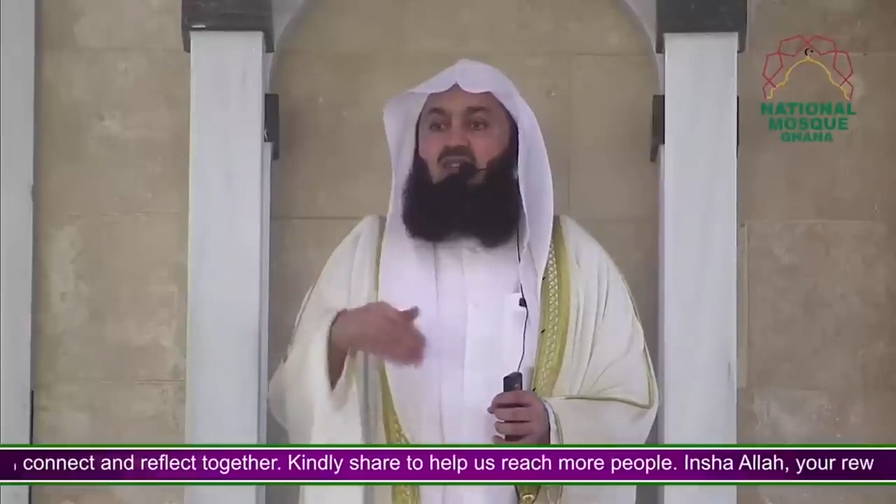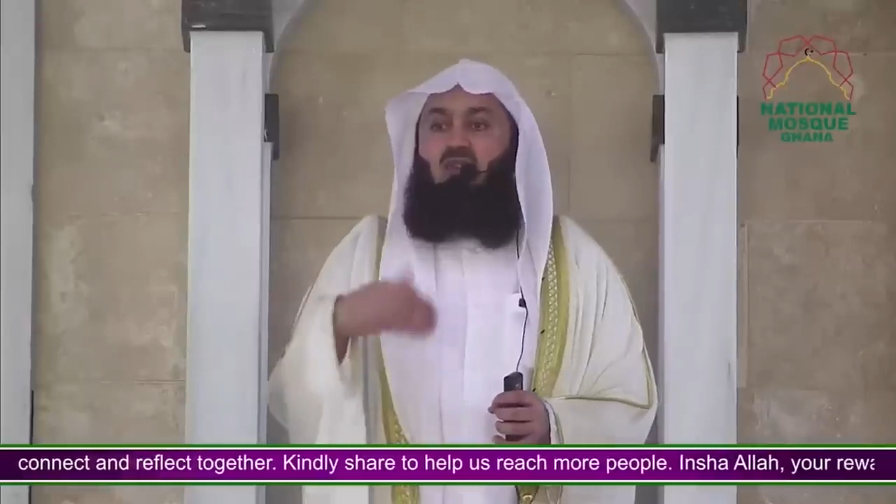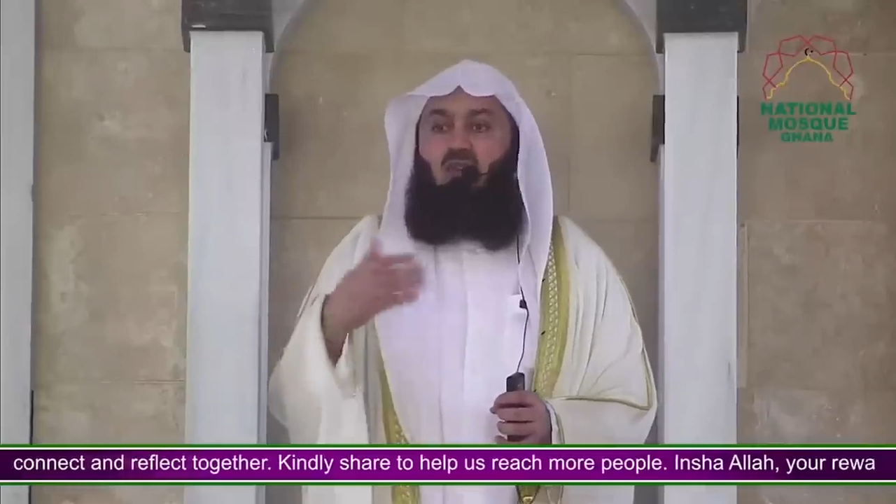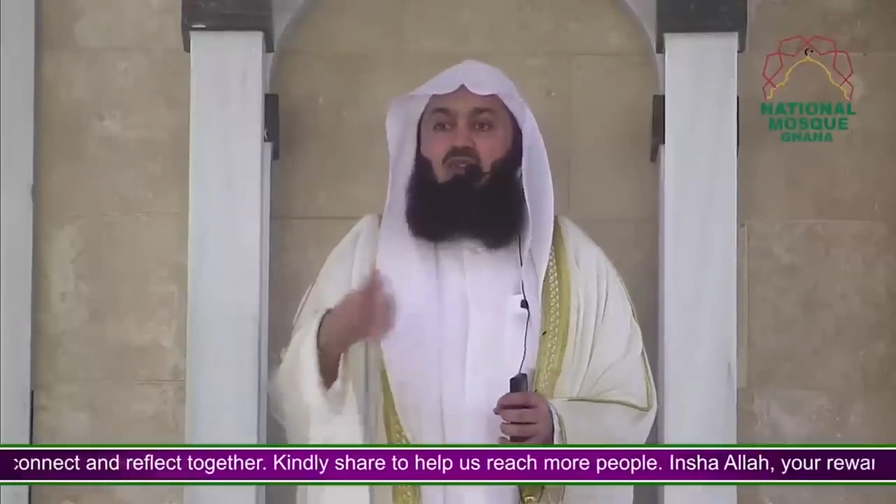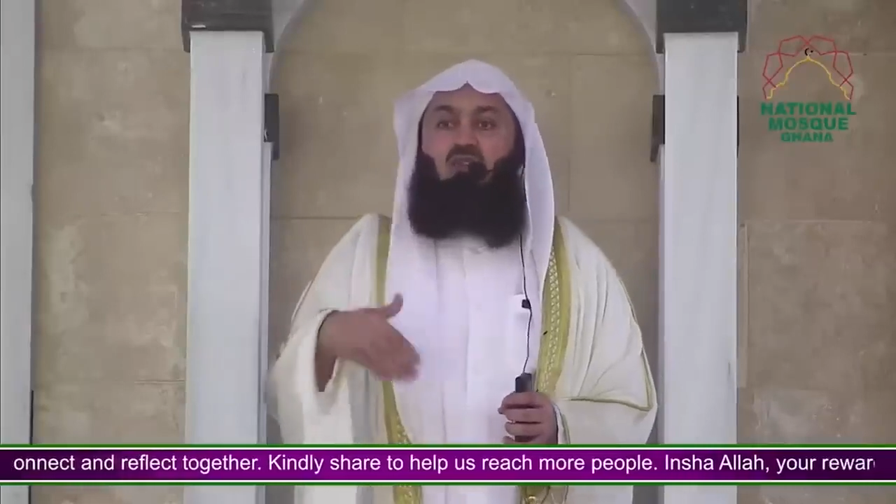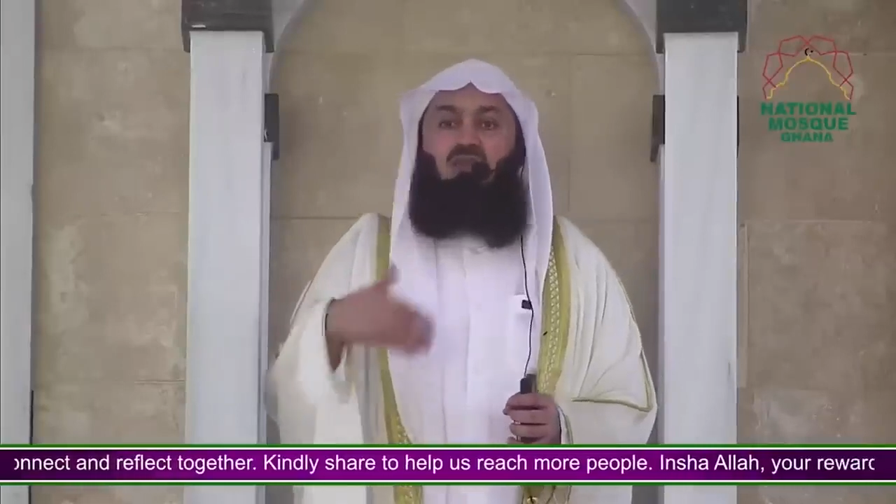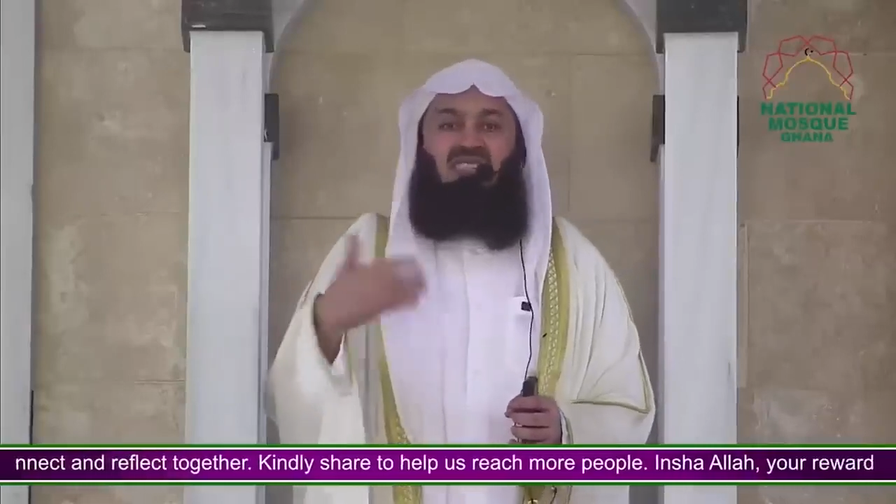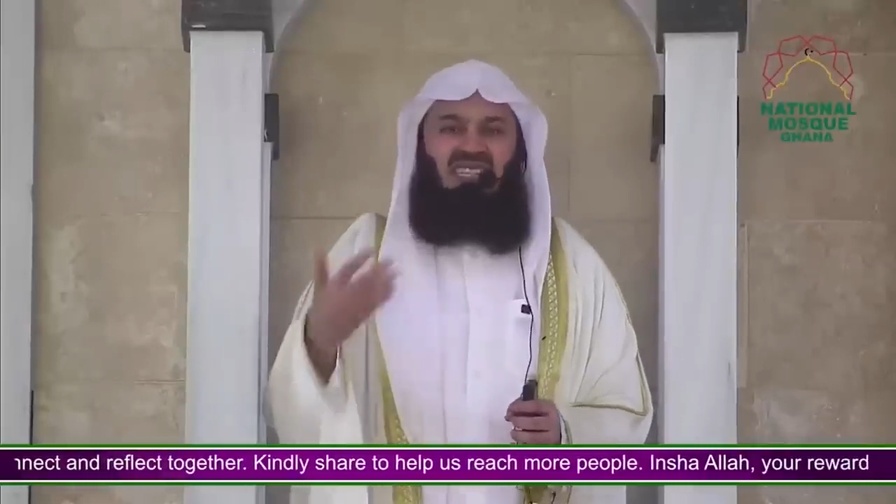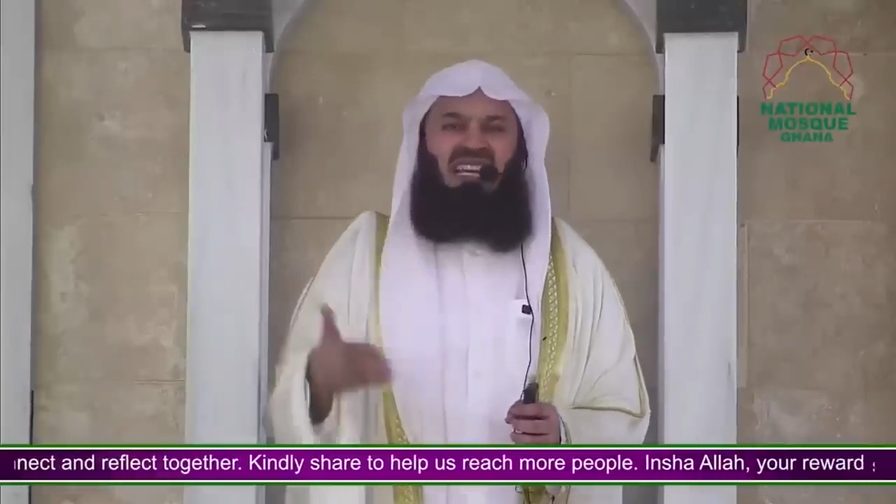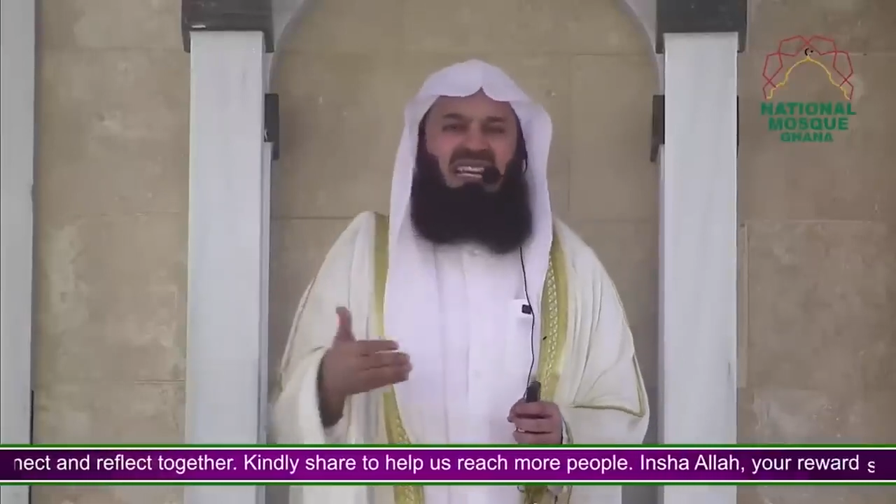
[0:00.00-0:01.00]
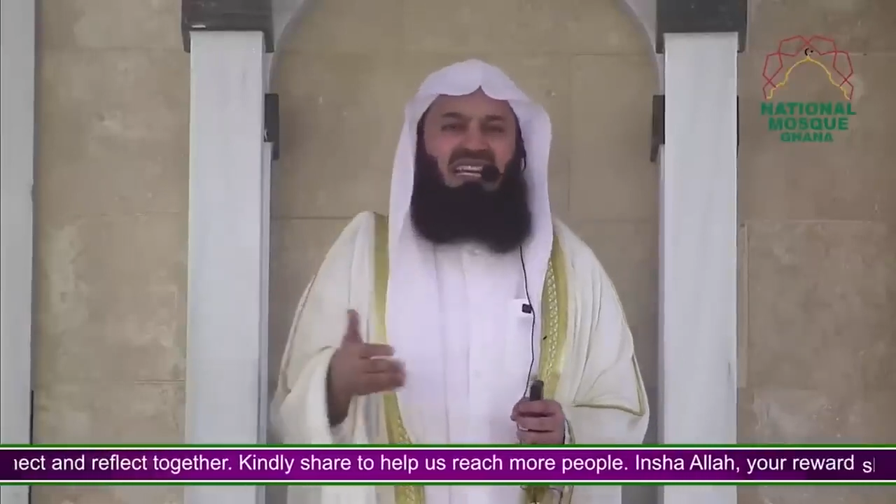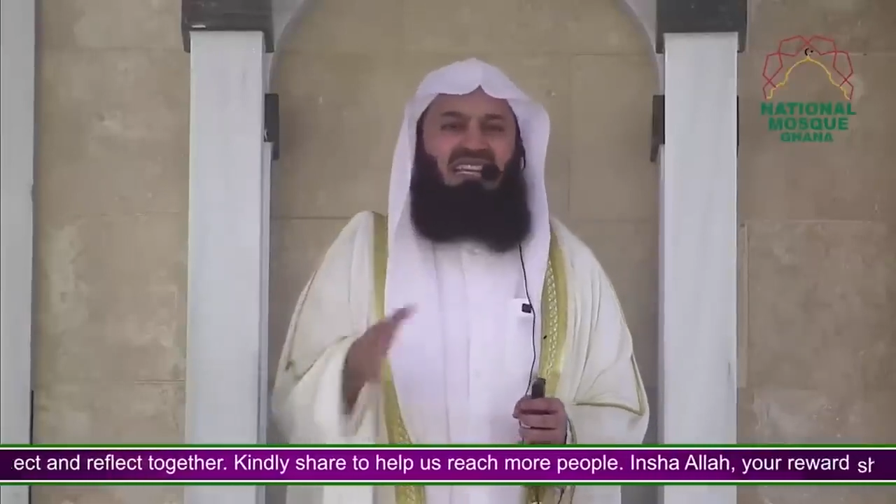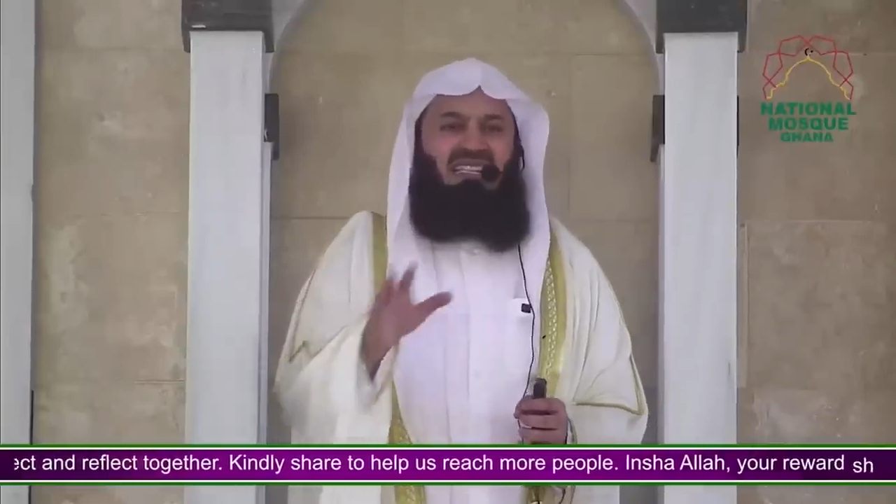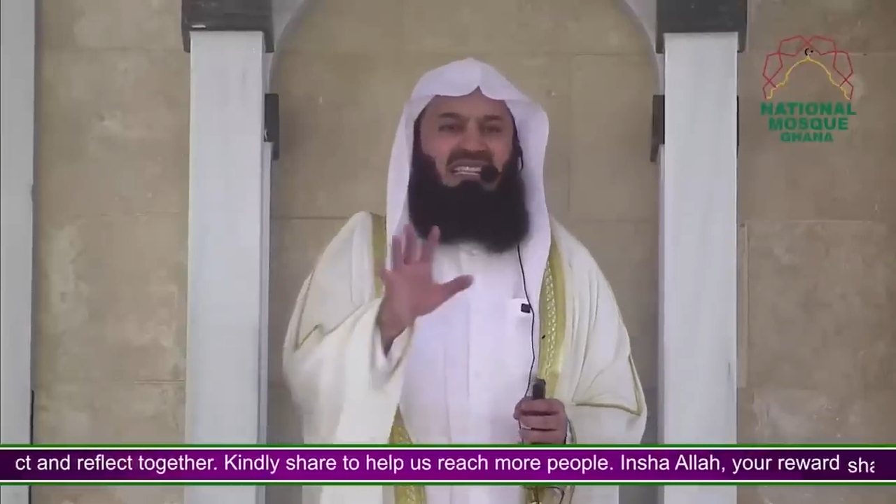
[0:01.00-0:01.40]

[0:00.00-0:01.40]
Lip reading: gets used to sinning,